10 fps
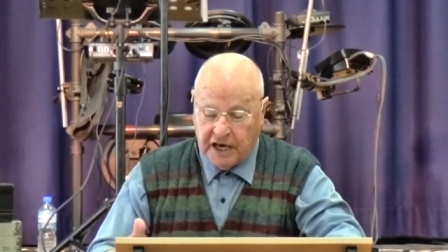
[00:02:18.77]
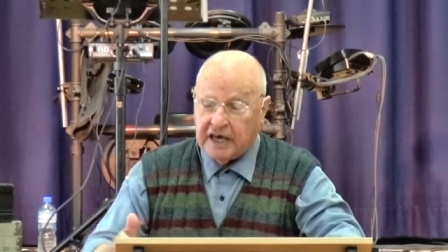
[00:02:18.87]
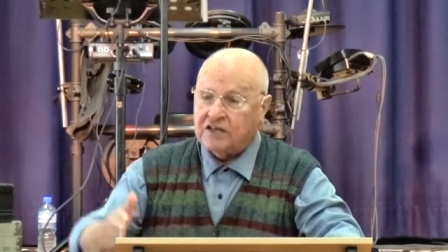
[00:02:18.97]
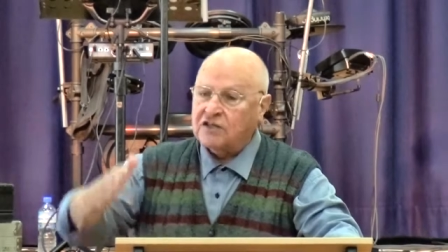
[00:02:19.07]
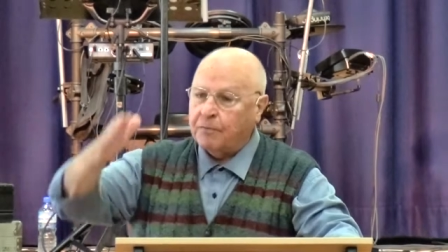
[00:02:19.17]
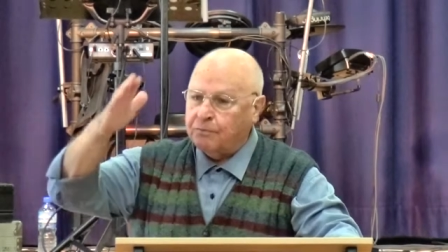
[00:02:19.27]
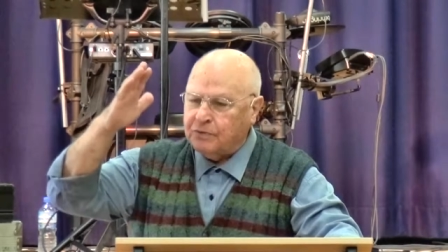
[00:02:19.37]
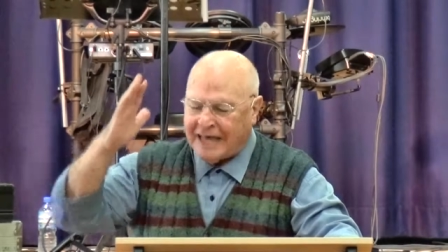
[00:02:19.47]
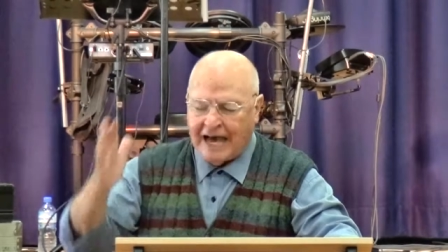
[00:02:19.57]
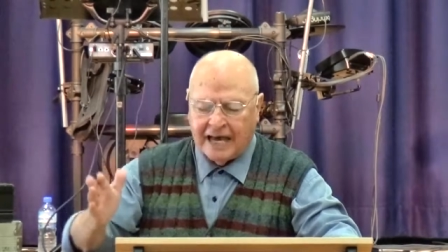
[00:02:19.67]
Is the
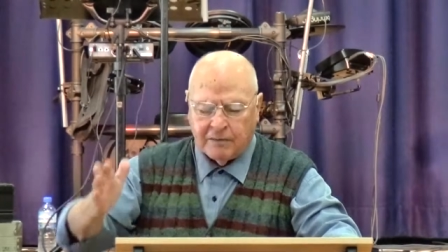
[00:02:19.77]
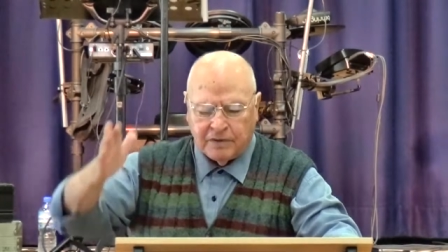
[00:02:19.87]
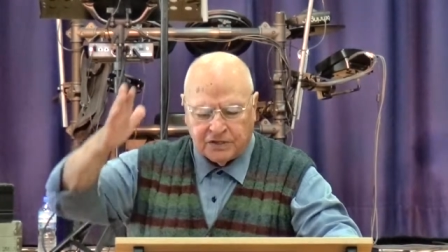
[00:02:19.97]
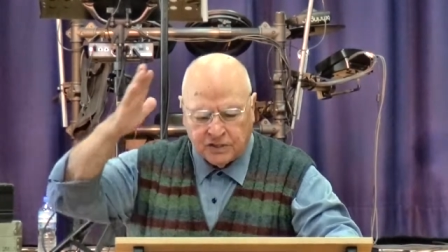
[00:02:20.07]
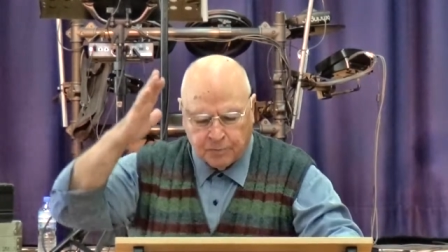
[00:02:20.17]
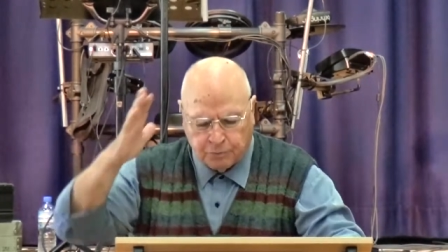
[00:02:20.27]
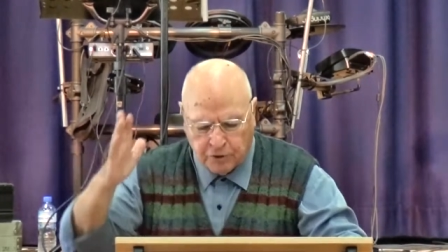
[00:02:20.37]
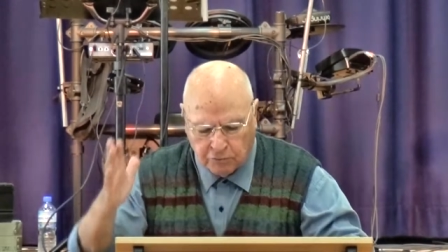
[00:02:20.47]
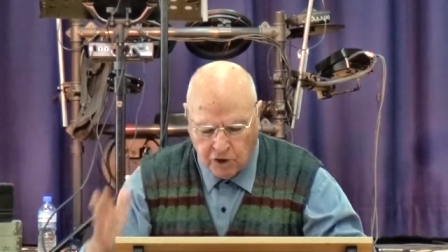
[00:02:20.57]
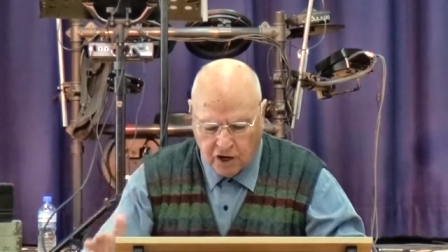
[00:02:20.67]
time is the
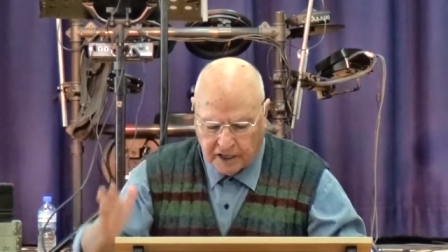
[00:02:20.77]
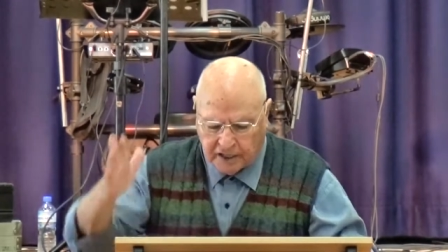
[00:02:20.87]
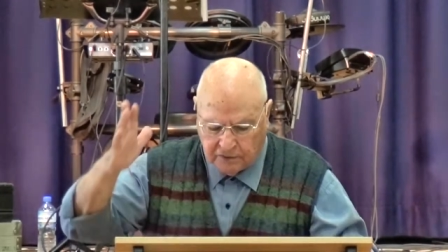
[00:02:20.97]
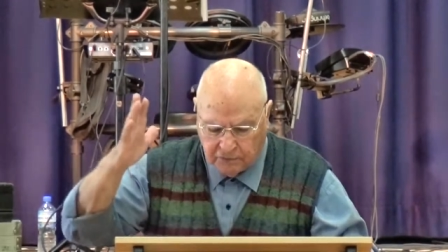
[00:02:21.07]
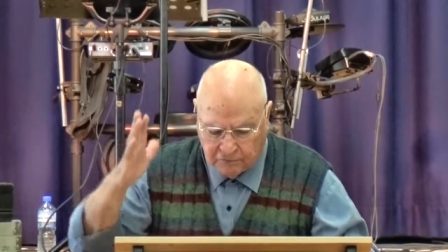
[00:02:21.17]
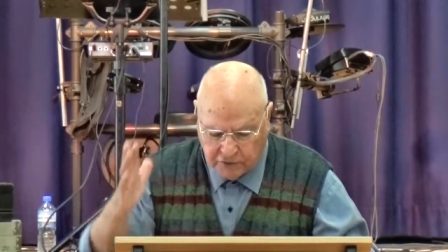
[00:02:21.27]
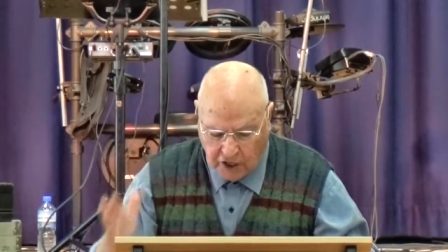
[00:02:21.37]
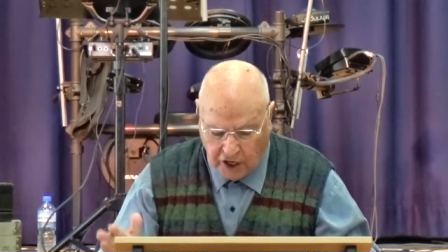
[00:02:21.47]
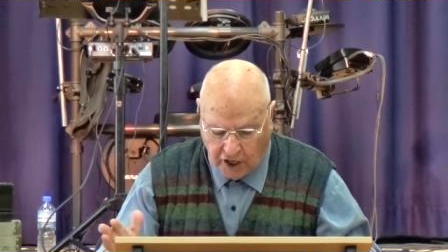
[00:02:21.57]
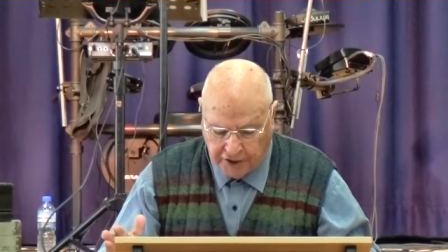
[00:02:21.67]
prerogative of
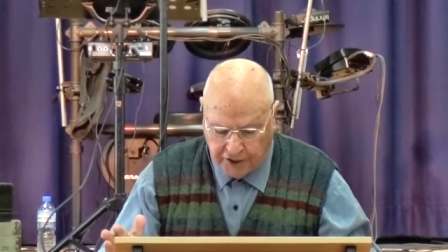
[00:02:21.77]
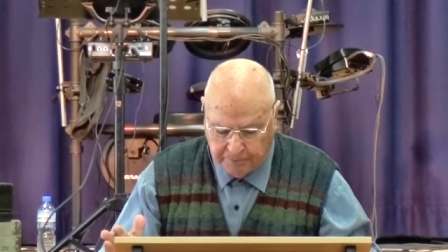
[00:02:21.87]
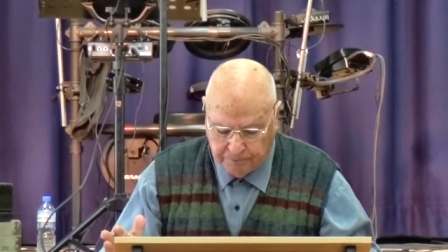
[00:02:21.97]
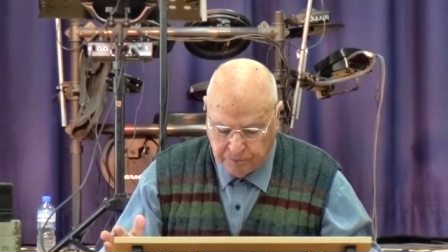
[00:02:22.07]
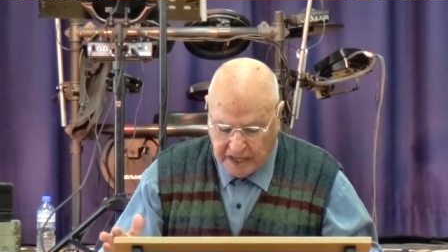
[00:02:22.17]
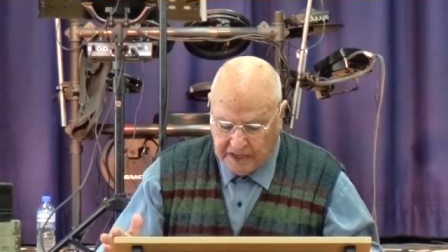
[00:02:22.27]
God,